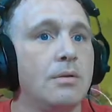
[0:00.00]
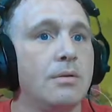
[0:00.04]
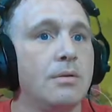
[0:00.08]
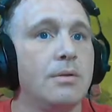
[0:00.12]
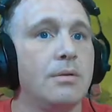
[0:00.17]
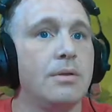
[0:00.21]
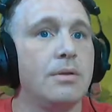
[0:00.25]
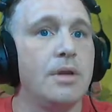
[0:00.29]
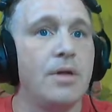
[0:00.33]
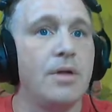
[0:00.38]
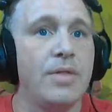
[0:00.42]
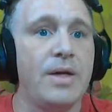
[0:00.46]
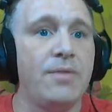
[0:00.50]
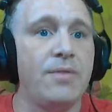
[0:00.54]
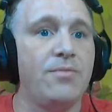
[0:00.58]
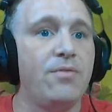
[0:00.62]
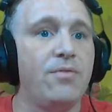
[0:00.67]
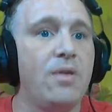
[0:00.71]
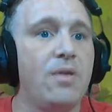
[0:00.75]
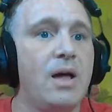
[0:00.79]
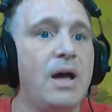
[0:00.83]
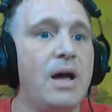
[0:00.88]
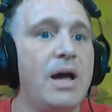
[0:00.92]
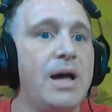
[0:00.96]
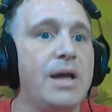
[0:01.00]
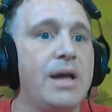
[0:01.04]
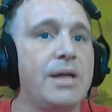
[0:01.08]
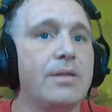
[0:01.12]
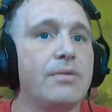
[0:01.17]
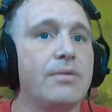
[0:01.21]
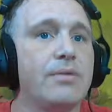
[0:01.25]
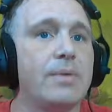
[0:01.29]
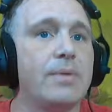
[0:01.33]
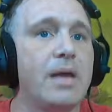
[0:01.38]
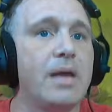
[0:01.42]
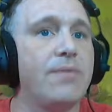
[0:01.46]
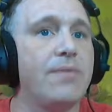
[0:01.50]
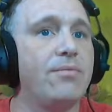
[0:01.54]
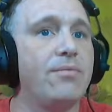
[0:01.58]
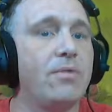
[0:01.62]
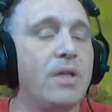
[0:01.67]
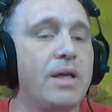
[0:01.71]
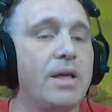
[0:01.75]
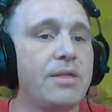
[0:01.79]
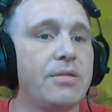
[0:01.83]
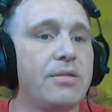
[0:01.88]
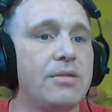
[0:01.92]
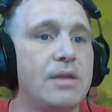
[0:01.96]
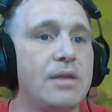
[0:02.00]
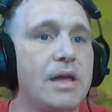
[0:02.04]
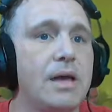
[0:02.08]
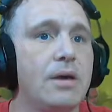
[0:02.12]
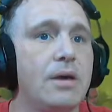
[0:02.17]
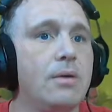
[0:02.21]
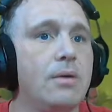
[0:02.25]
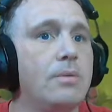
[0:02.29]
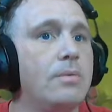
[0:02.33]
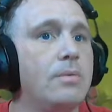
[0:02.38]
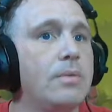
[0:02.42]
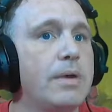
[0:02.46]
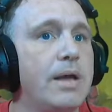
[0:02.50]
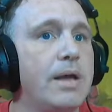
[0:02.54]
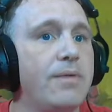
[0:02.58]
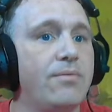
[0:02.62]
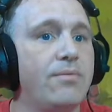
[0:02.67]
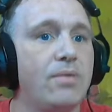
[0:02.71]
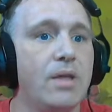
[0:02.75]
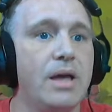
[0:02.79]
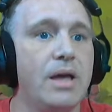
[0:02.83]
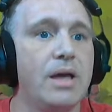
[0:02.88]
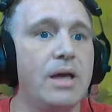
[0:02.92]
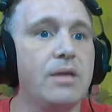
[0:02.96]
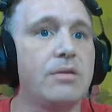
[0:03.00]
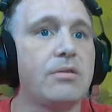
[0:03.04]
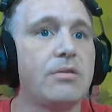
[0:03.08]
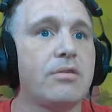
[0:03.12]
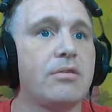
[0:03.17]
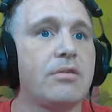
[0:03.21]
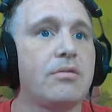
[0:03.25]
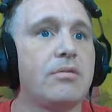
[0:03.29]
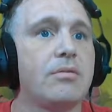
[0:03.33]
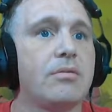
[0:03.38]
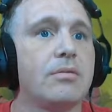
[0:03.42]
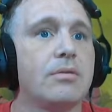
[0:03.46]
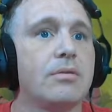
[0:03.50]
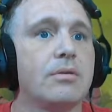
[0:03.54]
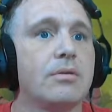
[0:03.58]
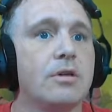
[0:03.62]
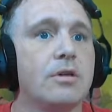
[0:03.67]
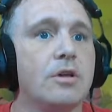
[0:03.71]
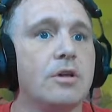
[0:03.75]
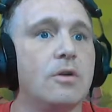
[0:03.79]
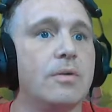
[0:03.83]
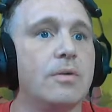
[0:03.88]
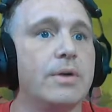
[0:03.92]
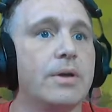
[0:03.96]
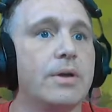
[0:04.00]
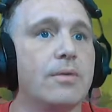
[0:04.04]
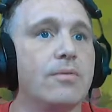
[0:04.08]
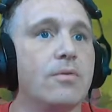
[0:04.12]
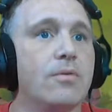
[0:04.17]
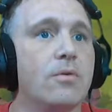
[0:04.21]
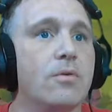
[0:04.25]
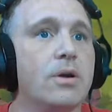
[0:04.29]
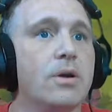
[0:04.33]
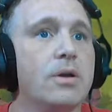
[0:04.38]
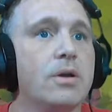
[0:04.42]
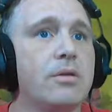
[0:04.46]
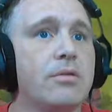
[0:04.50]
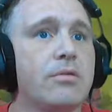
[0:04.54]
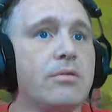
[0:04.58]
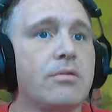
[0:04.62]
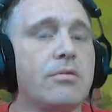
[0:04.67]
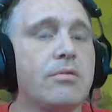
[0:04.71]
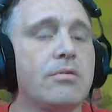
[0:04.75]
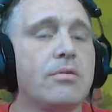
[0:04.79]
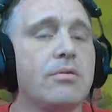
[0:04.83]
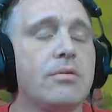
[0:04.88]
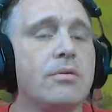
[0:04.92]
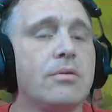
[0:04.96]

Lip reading: Now that flies. We have less now. We have less going for us.